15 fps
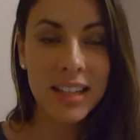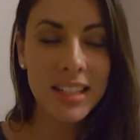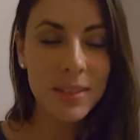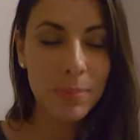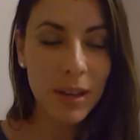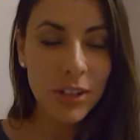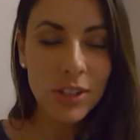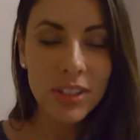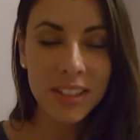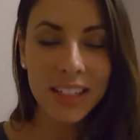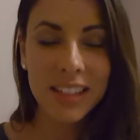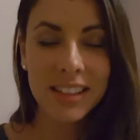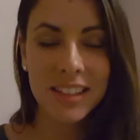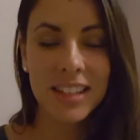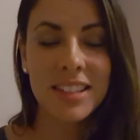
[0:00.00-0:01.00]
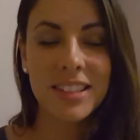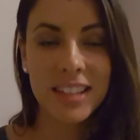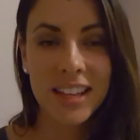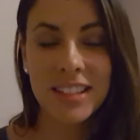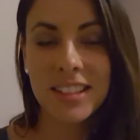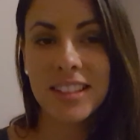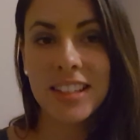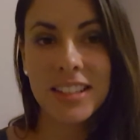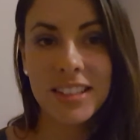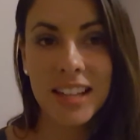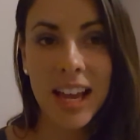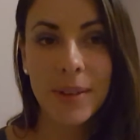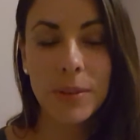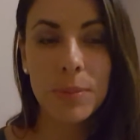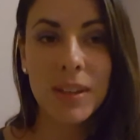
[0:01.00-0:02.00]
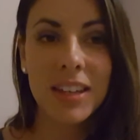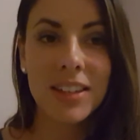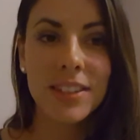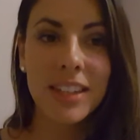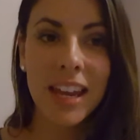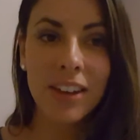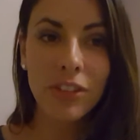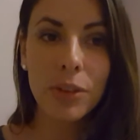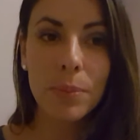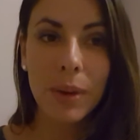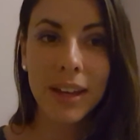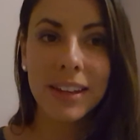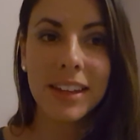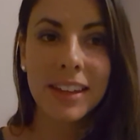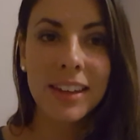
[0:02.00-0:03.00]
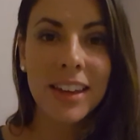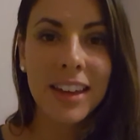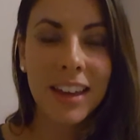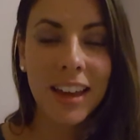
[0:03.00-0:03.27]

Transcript: especially in these days and these times, because everybody